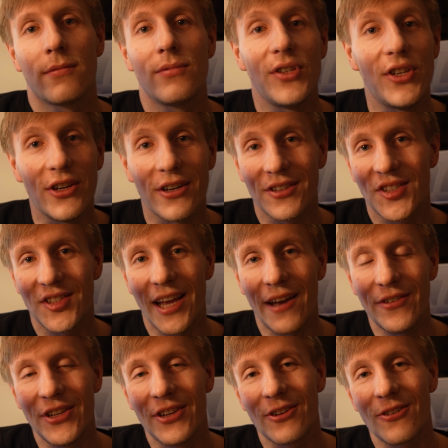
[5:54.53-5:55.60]
Your
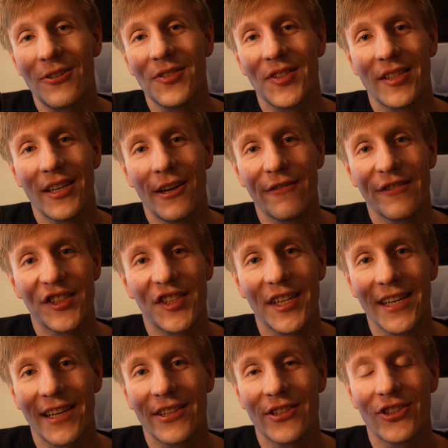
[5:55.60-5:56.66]
7-year-old self
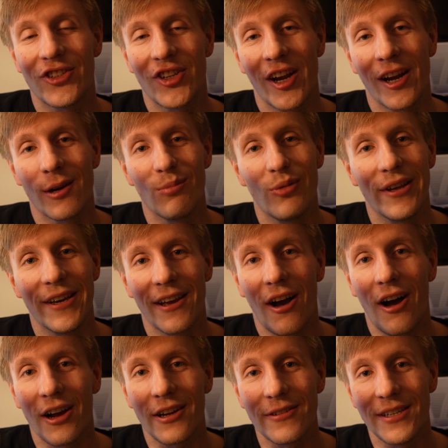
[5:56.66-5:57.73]
sitting in your chair playing
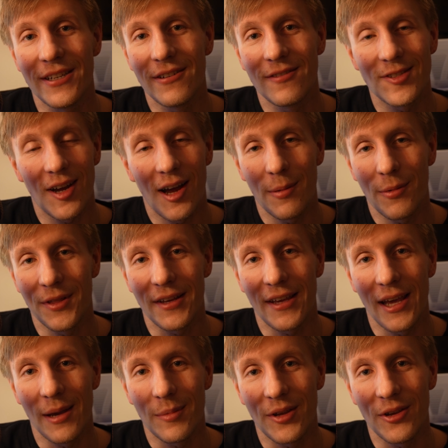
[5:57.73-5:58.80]
Ocarina of Time on the
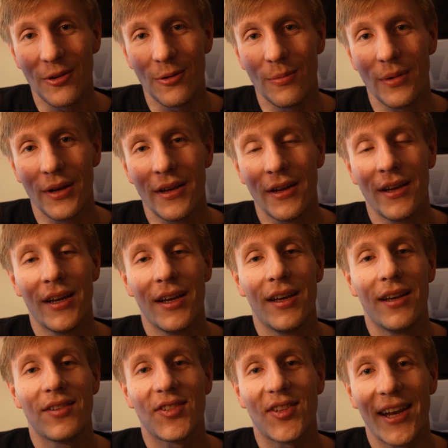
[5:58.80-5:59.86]

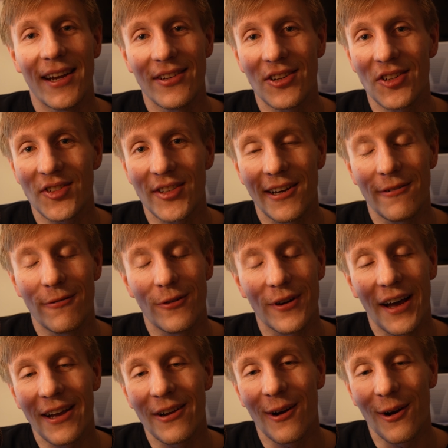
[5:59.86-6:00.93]
GameCube, saying to yourself, when
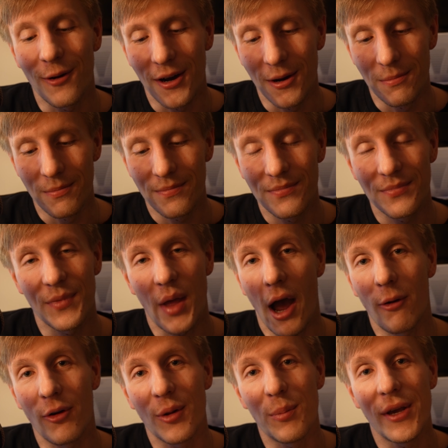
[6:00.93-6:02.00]
I grow up, I
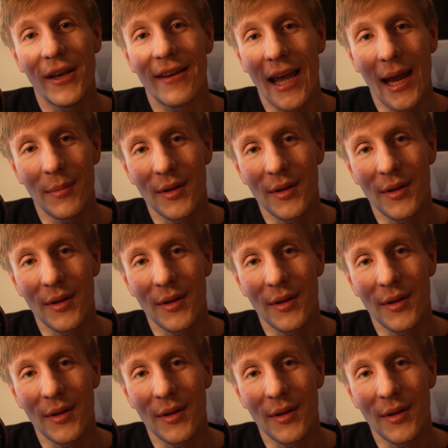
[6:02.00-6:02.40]
want to be a game